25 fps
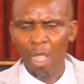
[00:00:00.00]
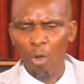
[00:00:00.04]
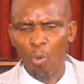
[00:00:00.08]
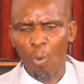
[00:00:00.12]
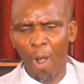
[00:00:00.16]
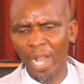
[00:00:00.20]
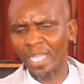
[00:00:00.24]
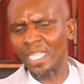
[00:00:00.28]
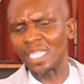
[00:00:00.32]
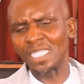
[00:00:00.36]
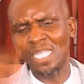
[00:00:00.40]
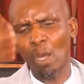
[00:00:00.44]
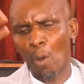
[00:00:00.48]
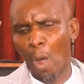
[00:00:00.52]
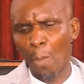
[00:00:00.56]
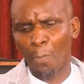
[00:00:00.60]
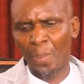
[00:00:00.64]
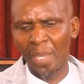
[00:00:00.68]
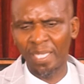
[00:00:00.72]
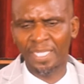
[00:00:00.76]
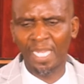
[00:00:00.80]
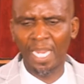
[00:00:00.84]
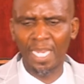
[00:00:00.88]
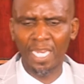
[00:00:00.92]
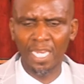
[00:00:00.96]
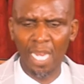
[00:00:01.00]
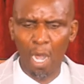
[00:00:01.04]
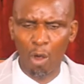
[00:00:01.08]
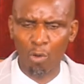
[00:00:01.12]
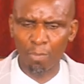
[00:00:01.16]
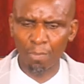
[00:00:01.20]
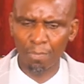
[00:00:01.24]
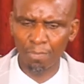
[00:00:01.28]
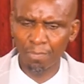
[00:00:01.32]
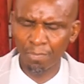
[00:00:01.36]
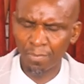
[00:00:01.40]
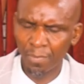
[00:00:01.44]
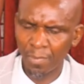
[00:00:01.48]
What is our pattern now?
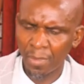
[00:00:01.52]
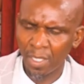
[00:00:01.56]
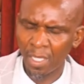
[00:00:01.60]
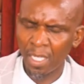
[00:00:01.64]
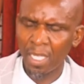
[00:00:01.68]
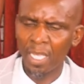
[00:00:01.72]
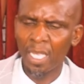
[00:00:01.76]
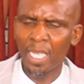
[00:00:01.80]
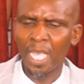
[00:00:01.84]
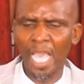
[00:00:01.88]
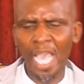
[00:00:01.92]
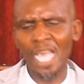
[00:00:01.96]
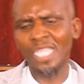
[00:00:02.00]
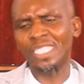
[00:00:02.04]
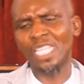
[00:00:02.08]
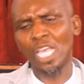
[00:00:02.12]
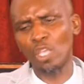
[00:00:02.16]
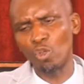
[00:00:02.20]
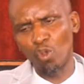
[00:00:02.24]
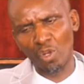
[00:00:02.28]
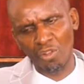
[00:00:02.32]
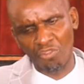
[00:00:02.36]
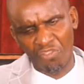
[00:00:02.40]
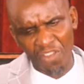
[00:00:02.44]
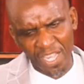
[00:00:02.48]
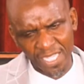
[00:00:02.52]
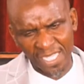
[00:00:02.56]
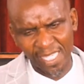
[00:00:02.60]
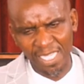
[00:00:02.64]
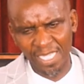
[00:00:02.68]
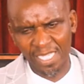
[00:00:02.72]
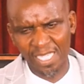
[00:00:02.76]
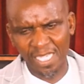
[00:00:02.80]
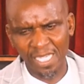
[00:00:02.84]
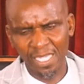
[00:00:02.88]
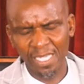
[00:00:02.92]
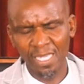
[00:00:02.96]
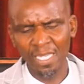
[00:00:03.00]
As a
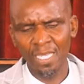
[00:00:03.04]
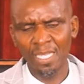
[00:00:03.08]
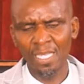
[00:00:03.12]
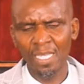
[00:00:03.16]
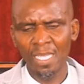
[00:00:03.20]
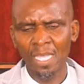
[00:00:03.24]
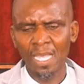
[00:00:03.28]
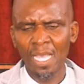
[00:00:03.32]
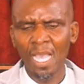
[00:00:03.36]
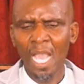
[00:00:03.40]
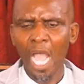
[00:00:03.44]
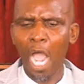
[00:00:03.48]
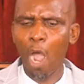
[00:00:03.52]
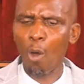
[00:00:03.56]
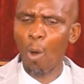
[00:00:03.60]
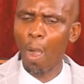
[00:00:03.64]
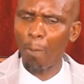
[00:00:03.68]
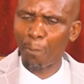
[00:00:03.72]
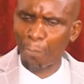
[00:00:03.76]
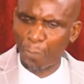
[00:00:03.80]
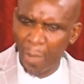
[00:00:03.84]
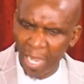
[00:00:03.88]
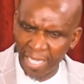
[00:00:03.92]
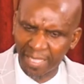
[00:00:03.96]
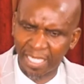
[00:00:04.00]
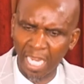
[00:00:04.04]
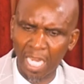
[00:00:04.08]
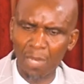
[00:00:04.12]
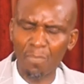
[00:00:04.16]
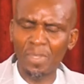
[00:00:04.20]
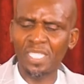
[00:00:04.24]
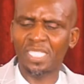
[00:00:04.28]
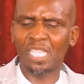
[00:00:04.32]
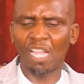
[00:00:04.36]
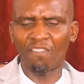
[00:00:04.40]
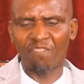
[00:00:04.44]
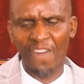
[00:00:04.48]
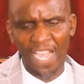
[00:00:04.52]
university, our pattern,
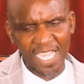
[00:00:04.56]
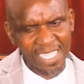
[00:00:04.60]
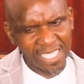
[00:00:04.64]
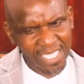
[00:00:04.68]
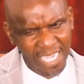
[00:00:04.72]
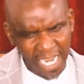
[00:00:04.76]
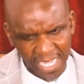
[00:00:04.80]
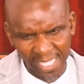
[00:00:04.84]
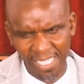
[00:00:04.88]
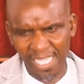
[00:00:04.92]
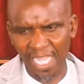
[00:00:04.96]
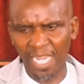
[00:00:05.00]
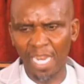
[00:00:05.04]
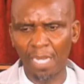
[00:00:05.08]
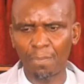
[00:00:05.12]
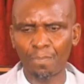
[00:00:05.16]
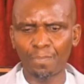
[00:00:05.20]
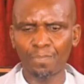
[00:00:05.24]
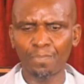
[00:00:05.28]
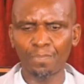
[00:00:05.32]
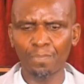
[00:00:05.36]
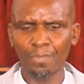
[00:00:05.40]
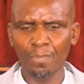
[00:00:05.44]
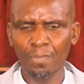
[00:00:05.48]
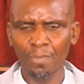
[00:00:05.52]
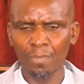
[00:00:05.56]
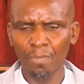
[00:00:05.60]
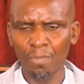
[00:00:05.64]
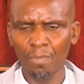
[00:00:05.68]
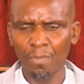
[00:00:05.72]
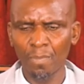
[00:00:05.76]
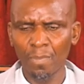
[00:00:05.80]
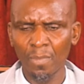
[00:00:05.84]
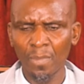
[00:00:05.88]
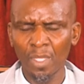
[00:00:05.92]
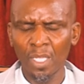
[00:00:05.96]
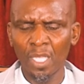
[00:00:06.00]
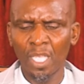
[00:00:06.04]
Mr. Vice Chancellor,
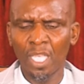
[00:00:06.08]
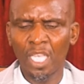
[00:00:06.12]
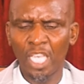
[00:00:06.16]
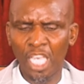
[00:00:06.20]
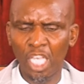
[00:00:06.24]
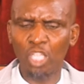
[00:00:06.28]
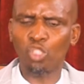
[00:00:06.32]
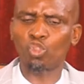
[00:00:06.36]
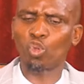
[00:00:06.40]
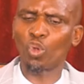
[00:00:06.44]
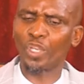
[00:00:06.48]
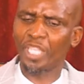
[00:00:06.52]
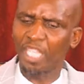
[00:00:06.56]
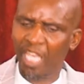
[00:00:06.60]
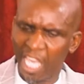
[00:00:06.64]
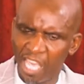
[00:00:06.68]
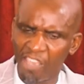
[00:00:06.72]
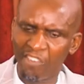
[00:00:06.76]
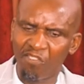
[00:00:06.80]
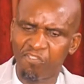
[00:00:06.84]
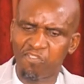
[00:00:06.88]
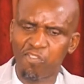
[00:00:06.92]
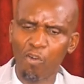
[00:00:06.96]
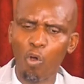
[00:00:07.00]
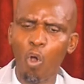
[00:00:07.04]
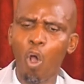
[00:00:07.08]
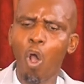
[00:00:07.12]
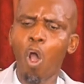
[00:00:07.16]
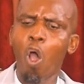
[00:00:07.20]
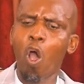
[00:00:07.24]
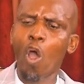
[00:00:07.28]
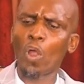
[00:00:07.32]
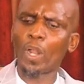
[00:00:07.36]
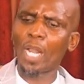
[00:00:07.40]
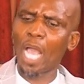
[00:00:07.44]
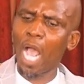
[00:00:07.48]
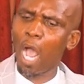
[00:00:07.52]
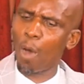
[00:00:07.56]
is to give
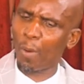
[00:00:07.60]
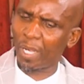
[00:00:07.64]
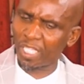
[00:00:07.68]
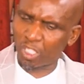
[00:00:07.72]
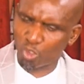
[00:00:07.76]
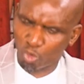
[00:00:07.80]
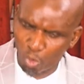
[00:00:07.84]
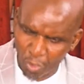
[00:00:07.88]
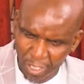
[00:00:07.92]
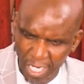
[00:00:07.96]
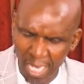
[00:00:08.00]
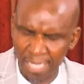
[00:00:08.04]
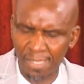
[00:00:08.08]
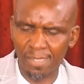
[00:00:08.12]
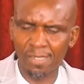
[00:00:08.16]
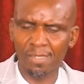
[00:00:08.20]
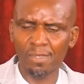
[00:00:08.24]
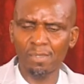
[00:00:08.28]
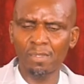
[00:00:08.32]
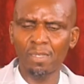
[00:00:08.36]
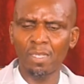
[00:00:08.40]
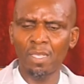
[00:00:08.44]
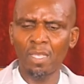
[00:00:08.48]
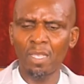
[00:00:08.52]
all our students